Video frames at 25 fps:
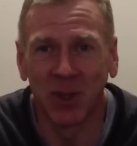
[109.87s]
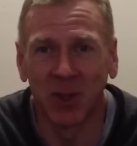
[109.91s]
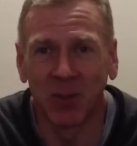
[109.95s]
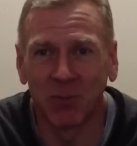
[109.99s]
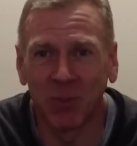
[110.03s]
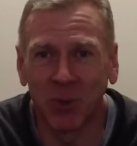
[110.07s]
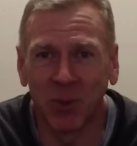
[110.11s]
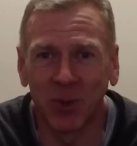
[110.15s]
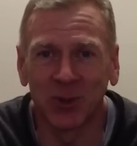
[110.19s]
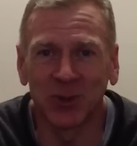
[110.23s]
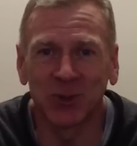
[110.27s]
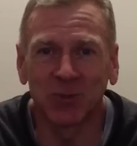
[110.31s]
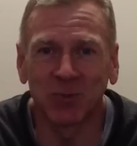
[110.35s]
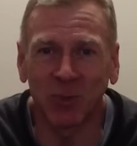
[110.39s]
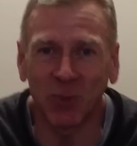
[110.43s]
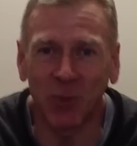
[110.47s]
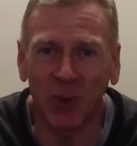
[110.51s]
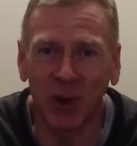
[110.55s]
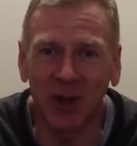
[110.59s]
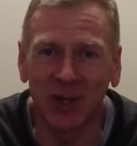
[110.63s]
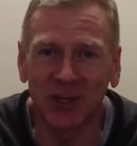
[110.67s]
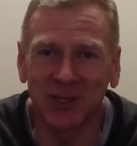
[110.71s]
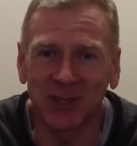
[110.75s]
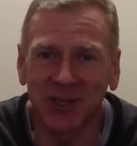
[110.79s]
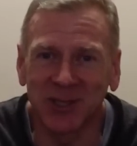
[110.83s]

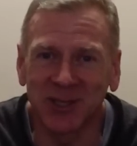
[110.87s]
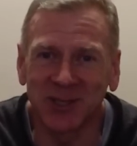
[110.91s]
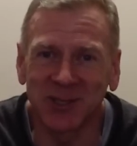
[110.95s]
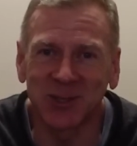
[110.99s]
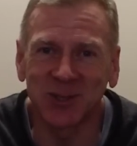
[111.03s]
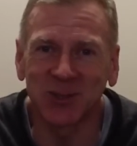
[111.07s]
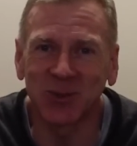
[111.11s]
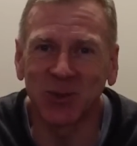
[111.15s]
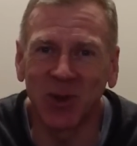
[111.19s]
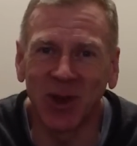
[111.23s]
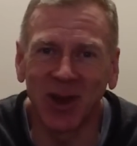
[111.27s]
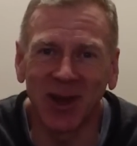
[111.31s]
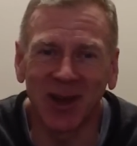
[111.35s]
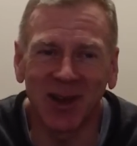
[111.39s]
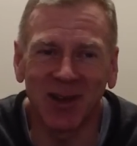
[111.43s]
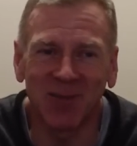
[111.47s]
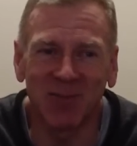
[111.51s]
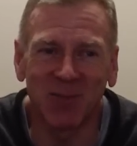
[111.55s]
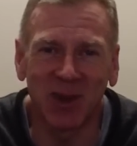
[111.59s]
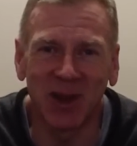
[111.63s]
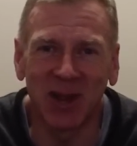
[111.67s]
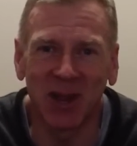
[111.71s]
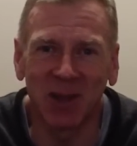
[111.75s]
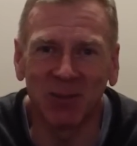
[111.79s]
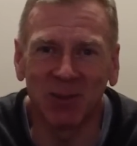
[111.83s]
perspiration and sweat, I've
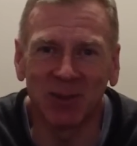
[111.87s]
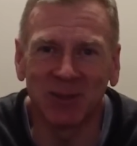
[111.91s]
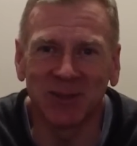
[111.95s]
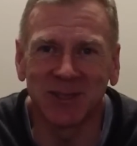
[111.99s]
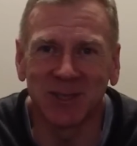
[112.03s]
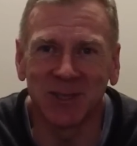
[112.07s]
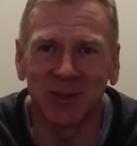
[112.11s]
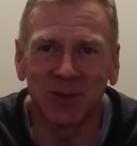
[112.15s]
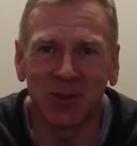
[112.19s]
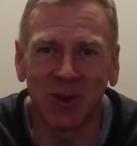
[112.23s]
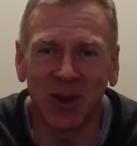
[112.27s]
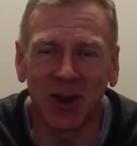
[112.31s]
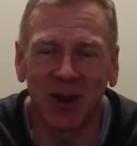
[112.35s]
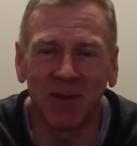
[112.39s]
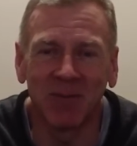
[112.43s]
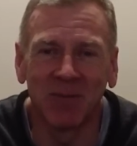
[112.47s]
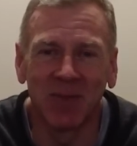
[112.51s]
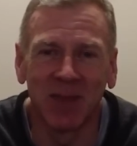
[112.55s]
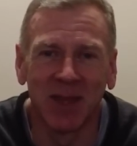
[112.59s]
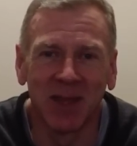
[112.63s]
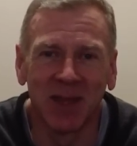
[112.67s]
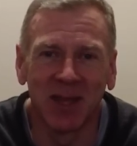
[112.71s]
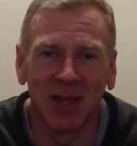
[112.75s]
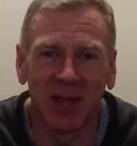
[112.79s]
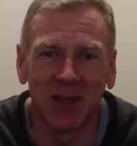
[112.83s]
been able to
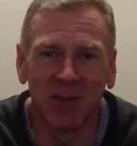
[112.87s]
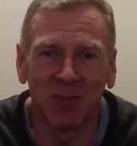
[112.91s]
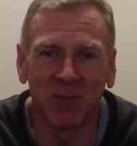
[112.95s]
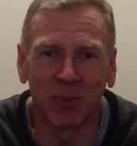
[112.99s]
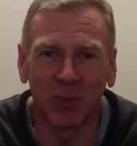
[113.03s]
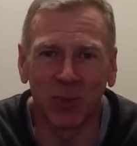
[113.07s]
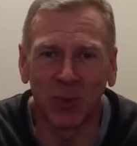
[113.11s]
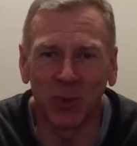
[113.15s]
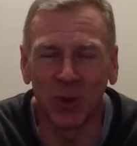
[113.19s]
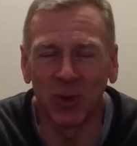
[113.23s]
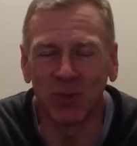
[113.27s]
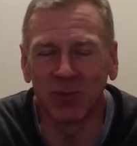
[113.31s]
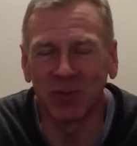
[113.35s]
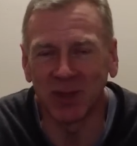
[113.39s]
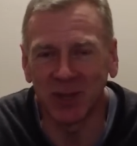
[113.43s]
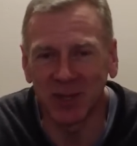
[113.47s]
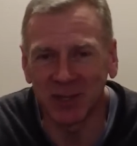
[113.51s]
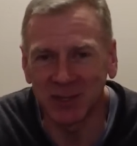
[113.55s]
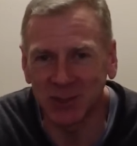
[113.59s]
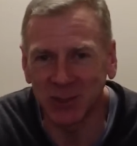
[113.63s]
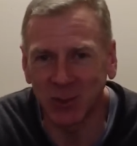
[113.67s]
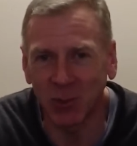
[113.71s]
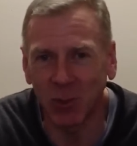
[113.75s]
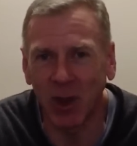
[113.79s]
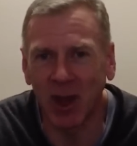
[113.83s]
improve,
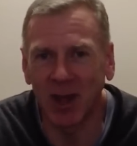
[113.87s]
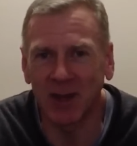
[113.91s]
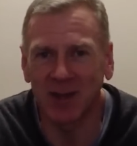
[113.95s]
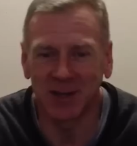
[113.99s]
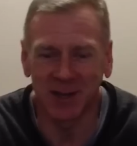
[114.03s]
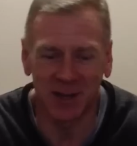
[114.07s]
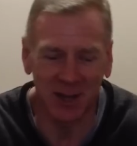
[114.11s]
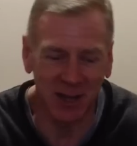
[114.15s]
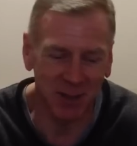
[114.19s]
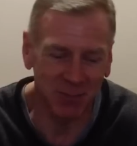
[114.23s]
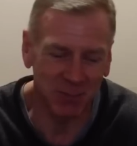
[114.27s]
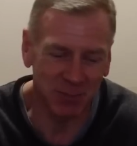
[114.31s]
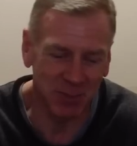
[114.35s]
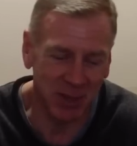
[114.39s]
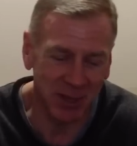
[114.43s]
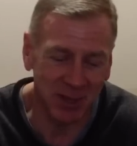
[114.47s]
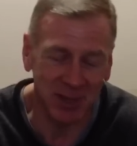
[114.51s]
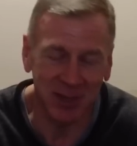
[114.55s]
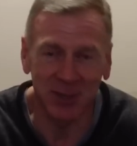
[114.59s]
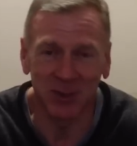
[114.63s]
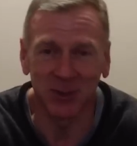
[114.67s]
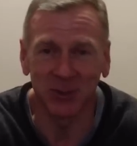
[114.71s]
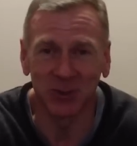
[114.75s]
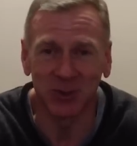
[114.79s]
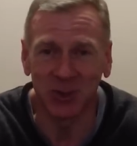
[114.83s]
get squat depth. I
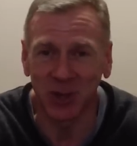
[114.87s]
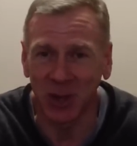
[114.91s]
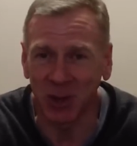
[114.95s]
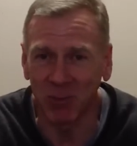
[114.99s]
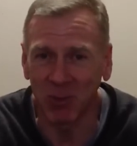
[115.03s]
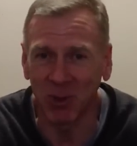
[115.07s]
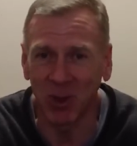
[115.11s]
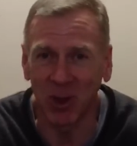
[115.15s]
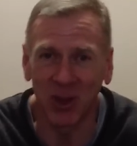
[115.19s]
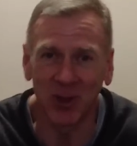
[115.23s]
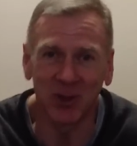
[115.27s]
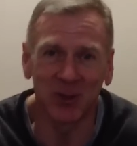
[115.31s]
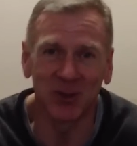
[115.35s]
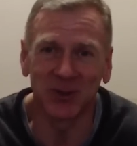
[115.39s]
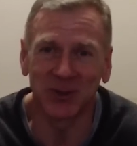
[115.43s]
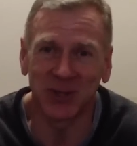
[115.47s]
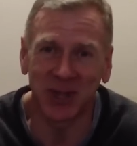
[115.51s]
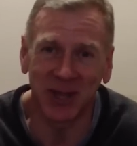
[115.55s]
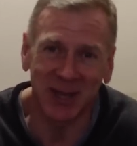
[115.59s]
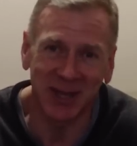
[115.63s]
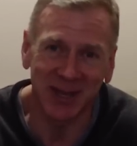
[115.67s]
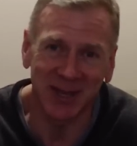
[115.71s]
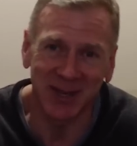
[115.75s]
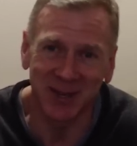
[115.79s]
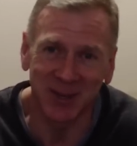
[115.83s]
can do double unders.
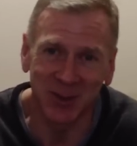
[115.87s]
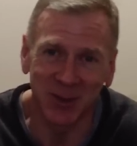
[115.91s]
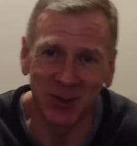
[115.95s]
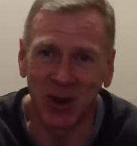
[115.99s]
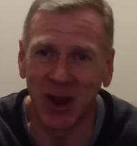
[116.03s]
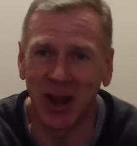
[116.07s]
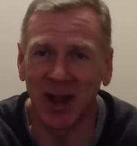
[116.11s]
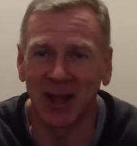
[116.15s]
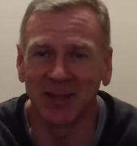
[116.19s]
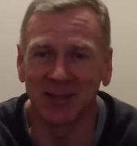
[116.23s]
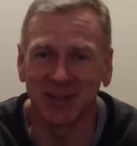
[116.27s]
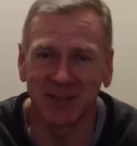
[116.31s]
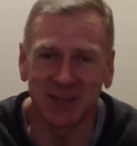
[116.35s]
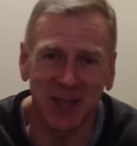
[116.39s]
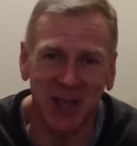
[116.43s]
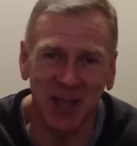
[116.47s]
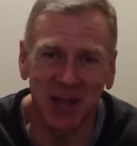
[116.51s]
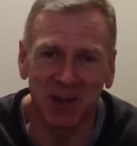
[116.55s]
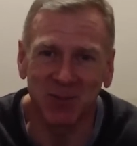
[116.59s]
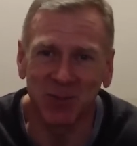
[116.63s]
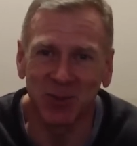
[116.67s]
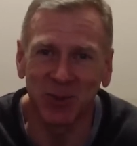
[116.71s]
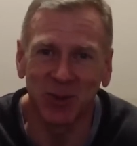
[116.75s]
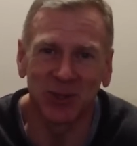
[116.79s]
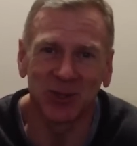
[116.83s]
I can do
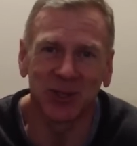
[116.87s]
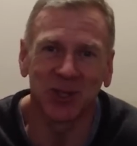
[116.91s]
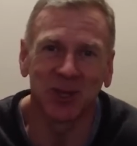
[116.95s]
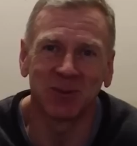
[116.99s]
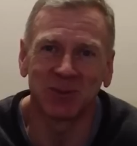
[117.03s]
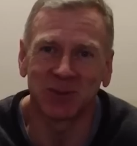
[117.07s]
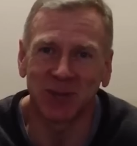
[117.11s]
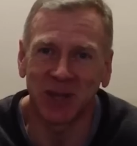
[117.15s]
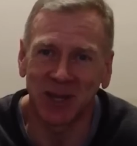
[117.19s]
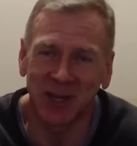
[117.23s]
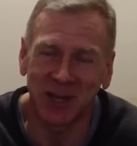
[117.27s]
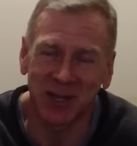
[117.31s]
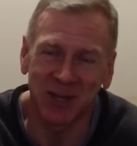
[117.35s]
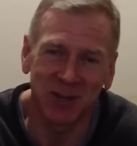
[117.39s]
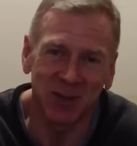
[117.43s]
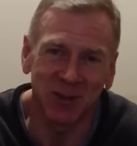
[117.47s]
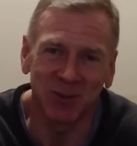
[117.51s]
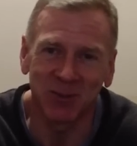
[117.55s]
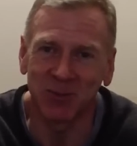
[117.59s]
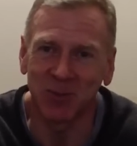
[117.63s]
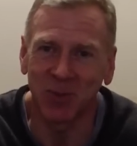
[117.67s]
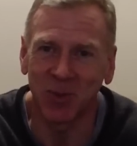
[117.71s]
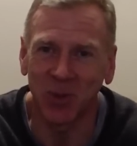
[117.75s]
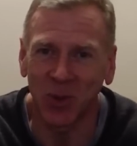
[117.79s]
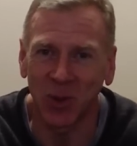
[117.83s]
handstand push-ups. I can
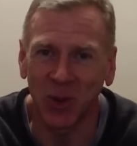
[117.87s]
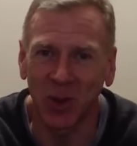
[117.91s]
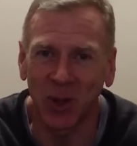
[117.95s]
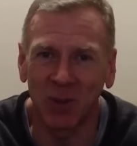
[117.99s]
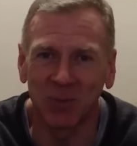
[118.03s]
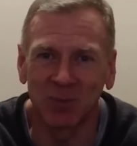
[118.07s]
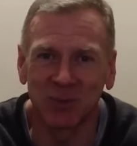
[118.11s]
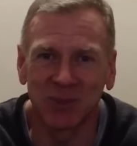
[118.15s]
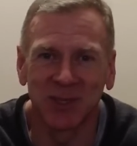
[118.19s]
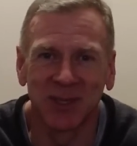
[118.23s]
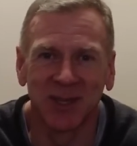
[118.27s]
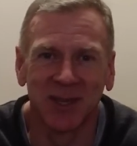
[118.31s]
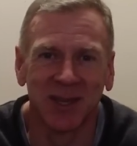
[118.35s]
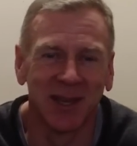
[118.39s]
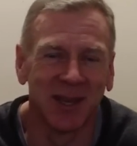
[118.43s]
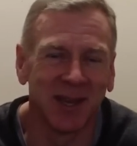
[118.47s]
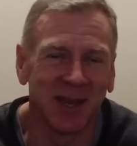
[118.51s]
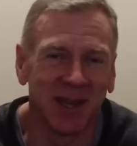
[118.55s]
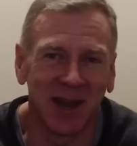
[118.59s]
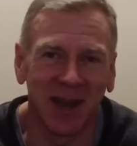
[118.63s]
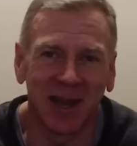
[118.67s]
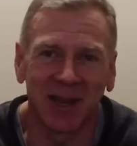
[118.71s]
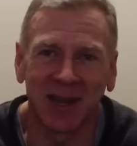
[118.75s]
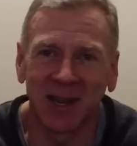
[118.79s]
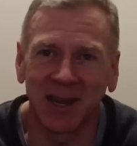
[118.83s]
do pull-ups,
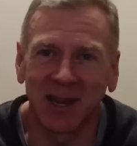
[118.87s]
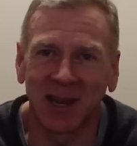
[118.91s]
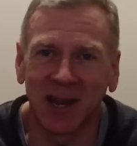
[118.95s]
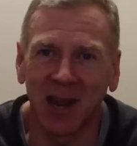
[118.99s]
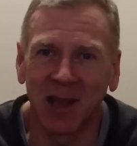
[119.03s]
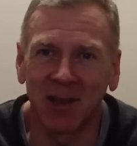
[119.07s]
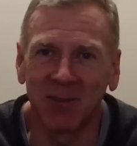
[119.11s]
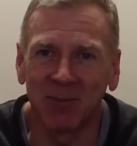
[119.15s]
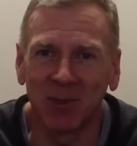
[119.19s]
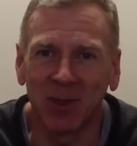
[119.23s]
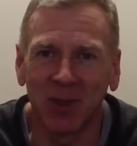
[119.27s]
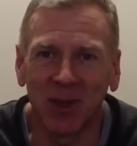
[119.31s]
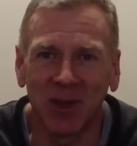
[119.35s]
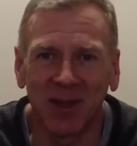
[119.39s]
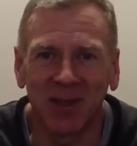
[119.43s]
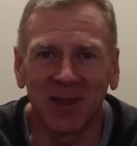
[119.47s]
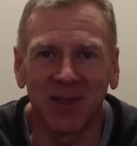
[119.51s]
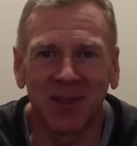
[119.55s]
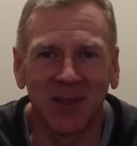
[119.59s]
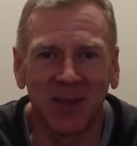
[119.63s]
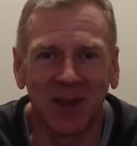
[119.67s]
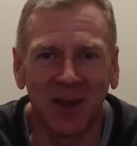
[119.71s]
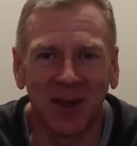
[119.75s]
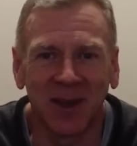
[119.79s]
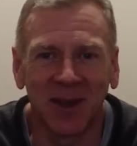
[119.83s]
and I can climb the
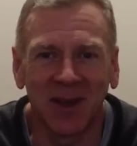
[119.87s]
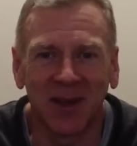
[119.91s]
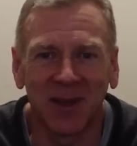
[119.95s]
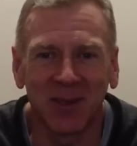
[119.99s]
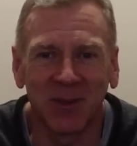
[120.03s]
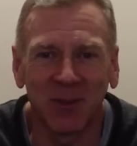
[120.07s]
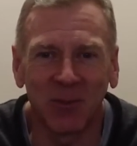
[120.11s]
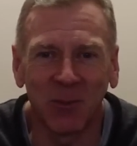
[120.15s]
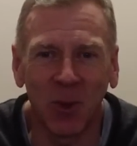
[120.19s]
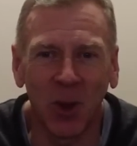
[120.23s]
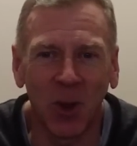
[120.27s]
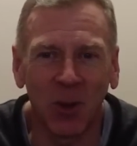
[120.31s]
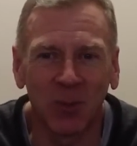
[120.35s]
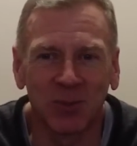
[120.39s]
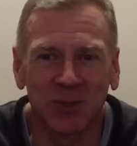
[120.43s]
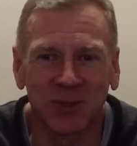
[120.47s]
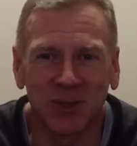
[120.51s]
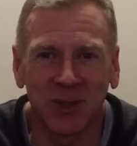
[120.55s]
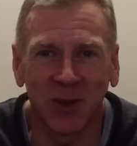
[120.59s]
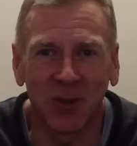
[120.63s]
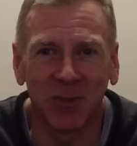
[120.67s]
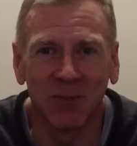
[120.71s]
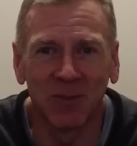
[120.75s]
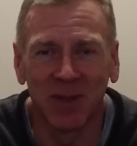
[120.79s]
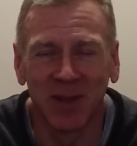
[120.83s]
rope.
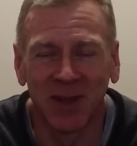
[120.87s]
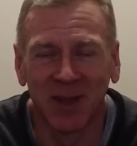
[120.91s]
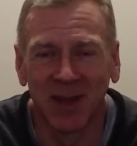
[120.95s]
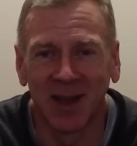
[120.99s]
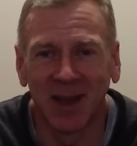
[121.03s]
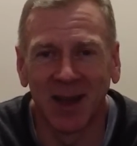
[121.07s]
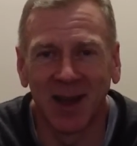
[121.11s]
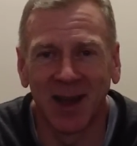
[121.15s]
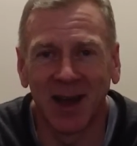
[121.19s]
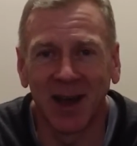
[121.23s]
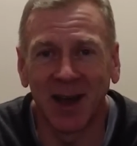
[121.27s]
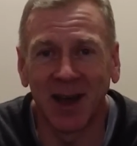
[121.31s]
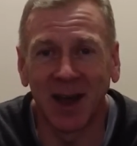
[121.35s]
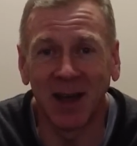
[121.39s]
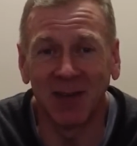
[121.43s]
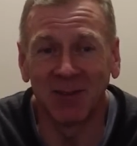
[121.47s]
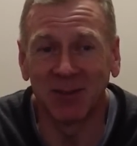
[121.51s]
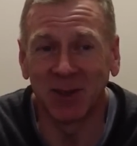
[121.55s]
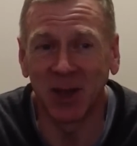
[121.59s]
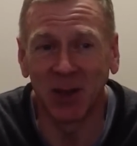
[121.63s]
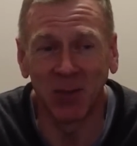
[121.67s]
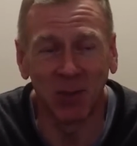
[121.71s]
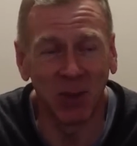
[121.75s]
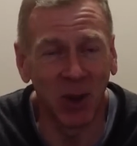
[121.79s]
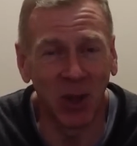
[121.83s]
So I've
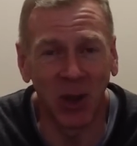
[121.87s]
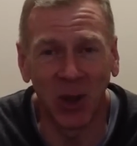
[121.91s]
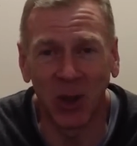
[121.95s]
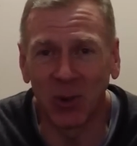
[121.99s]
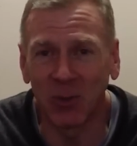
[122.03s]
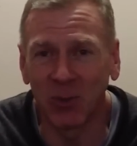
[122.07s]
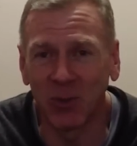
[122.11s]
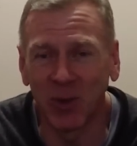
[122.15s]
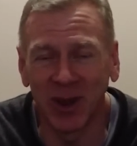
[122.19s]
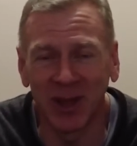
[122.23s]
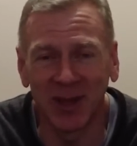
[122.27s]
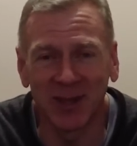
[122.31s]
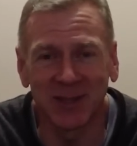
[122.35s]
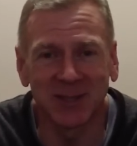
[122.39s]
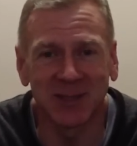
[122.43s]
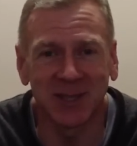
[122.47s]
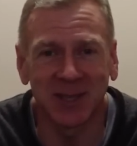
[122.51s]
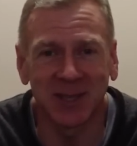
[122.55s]
come a long ways